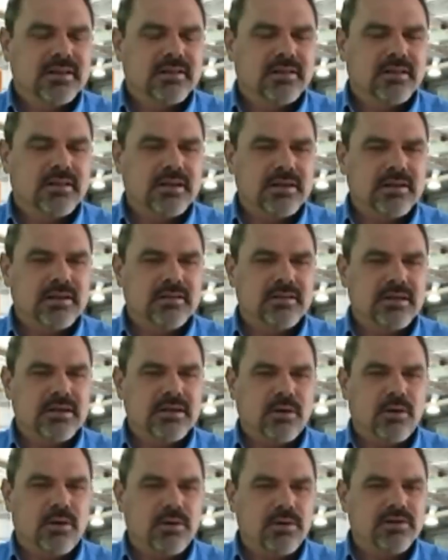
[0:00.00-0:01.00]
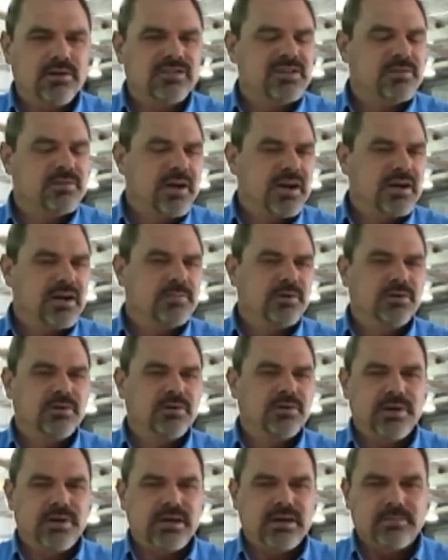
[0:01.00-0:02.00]
The, the ore is amenable
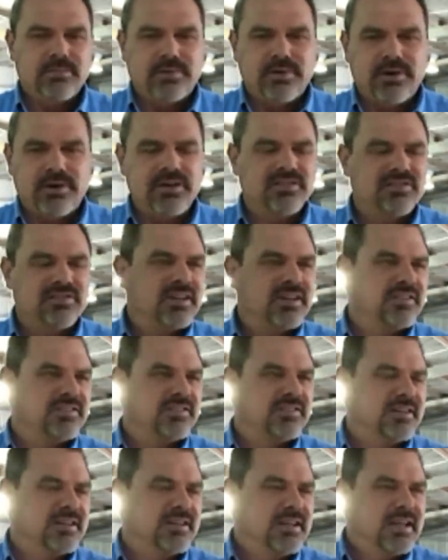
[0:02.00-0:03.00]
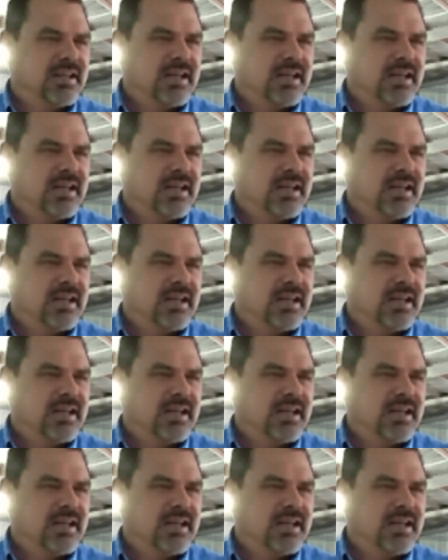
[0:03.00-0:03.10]
to being processed.